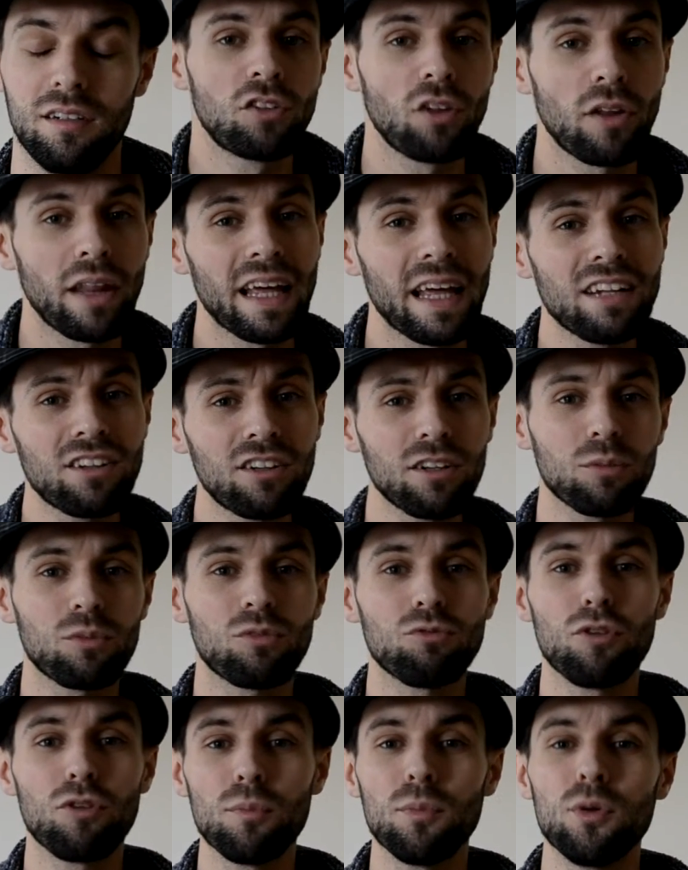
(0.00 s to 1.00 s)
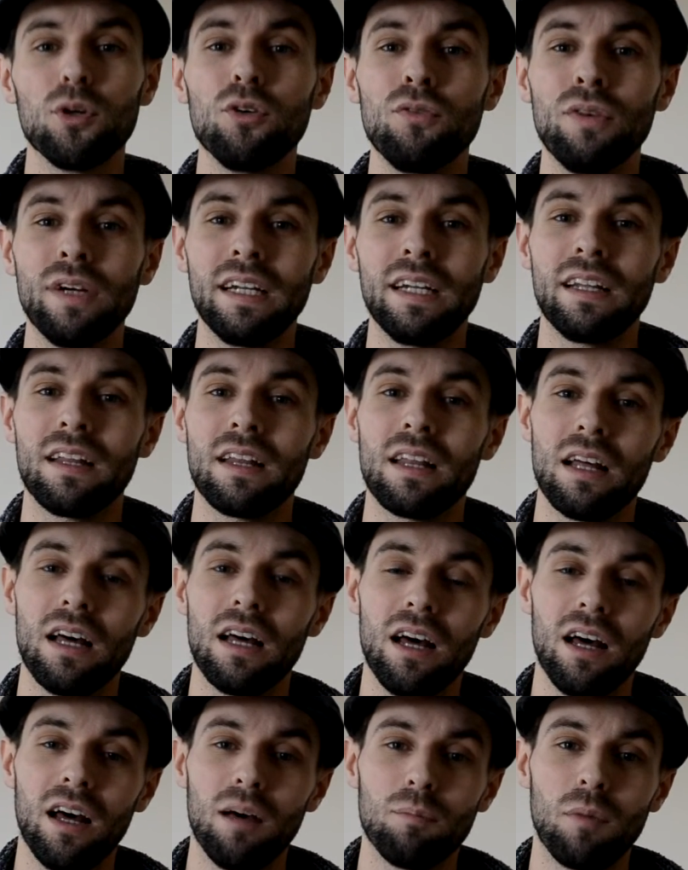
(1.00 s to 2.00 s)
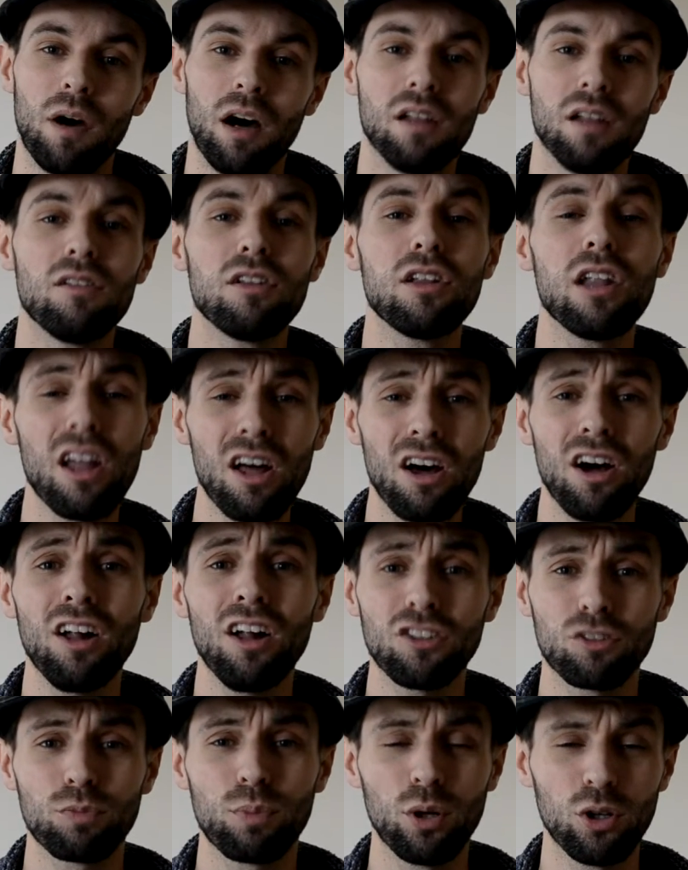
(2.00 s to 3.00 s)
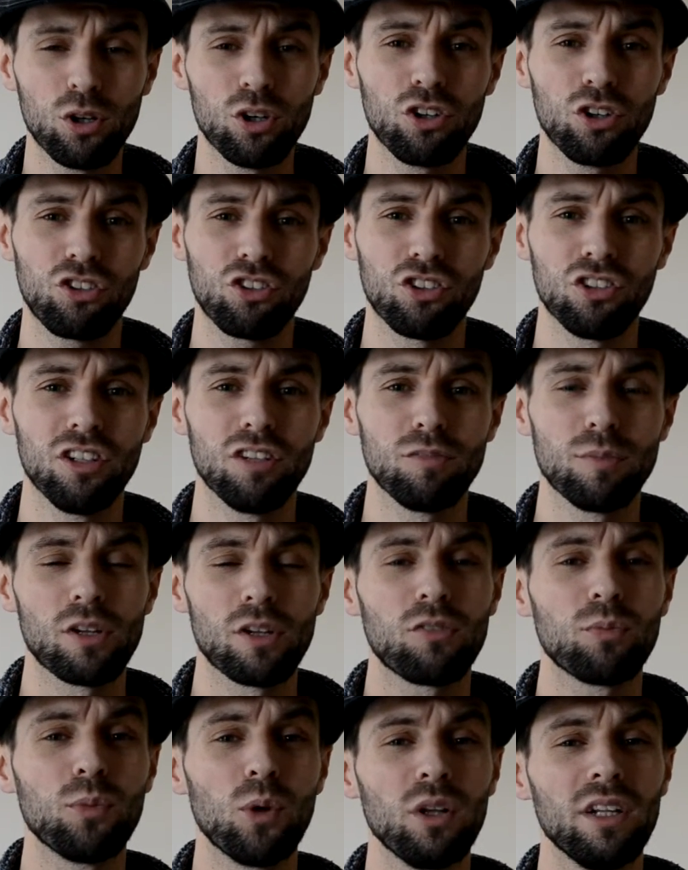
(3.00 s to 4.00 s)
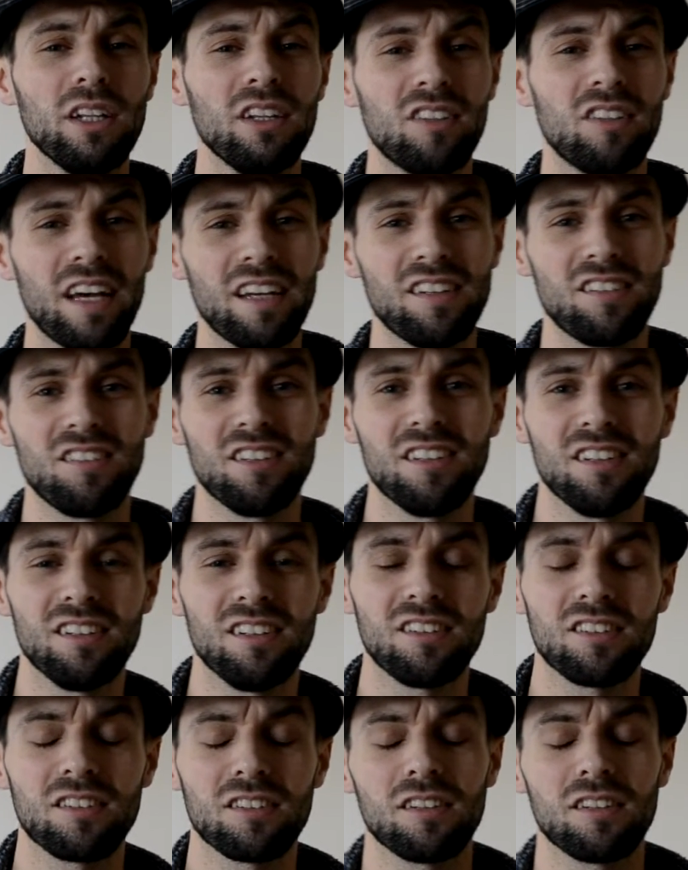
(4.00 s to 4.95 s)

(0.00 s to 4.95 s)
So they ended up removing a large portion of my small intestine.